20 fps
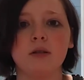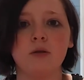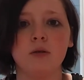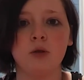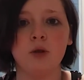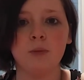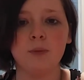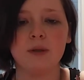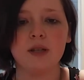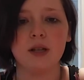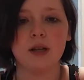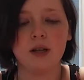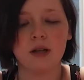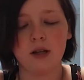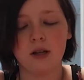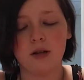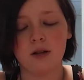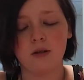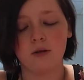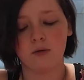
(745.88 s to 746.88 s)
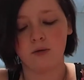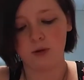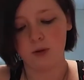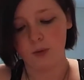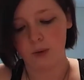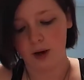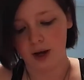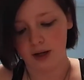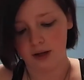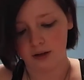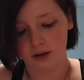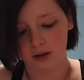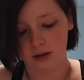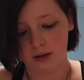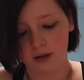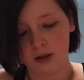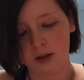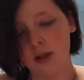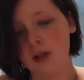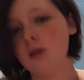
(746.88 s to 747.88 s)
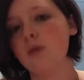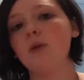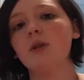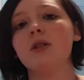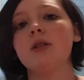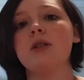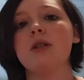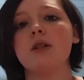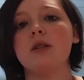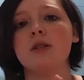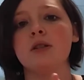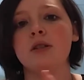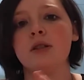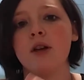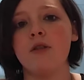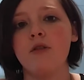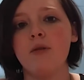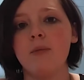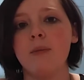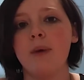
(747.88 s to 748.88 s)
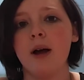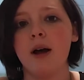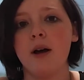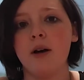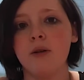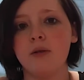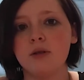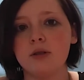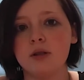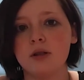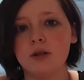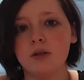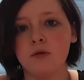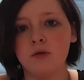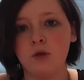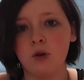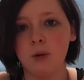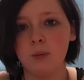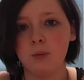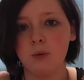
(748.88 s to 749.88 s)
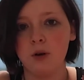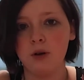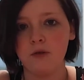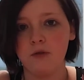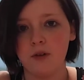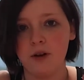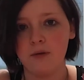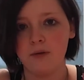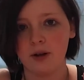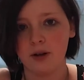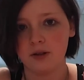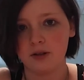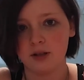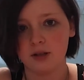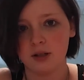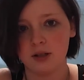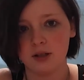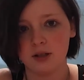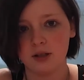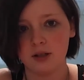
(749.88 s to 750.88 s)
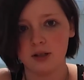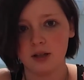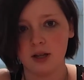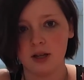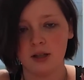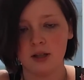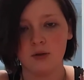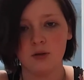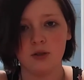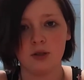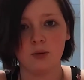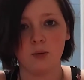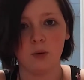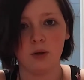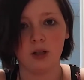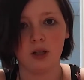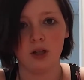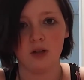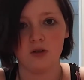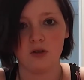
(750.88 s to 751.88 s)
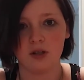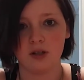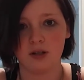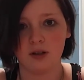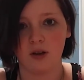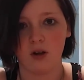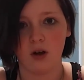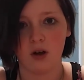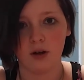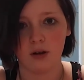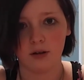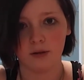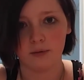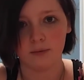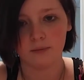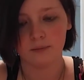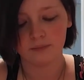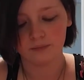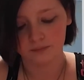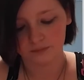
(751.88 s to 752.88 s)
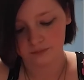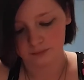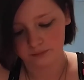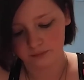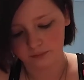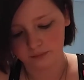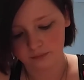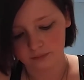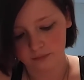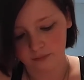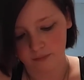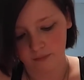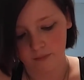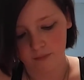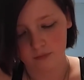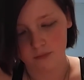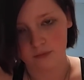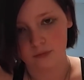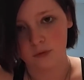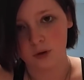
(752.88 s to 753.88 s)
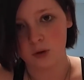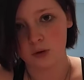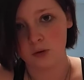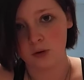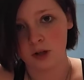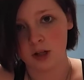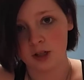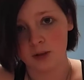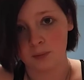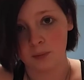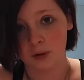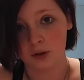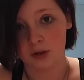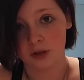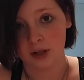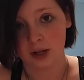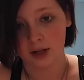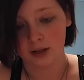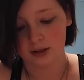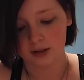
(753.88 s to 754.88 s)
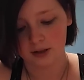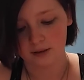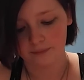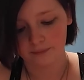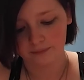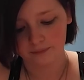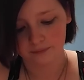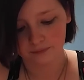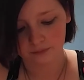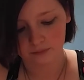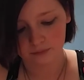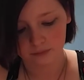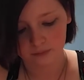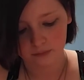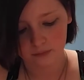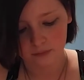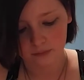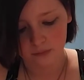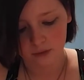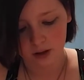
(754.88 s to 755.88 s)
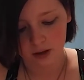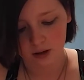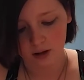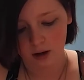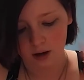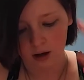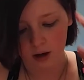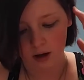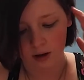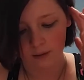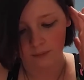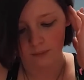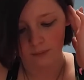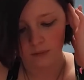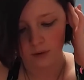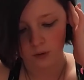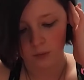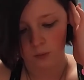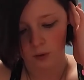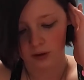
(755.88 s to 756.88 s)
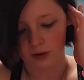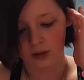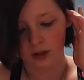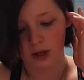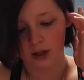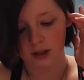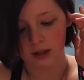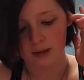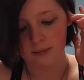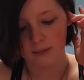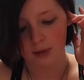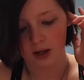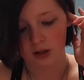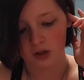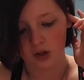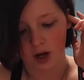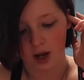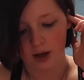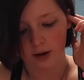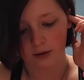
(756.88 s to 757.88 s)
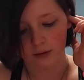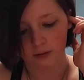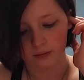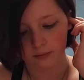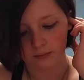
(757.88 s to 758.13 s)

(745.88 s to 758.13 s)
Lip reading: Oops. Rewind. He was 7 pounds, 4.5 ounces, and he was 20 inches long. Those were his birth stats. What did I name my child?